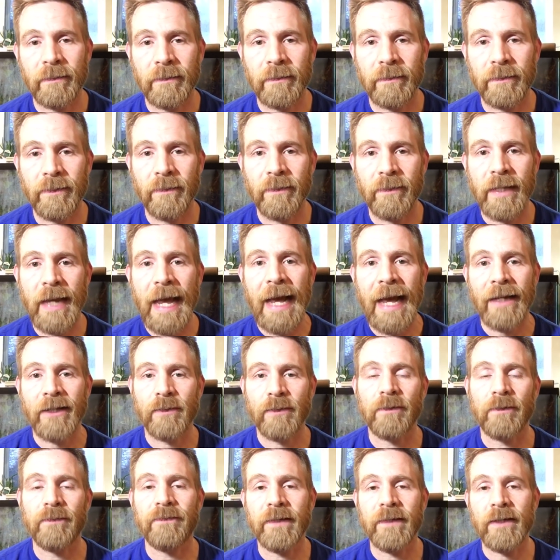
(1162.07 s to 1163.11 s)
So the
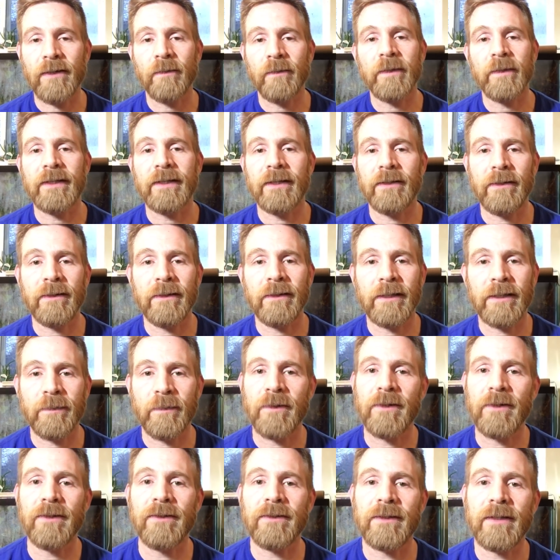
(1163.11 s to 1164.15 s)
actual fecal material that's
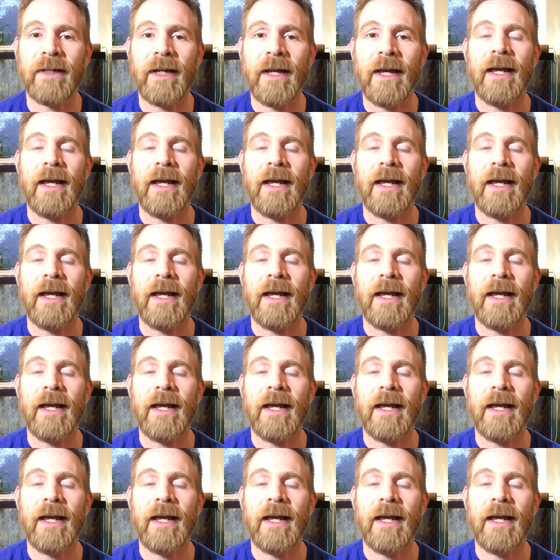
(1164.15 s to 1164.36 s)
produced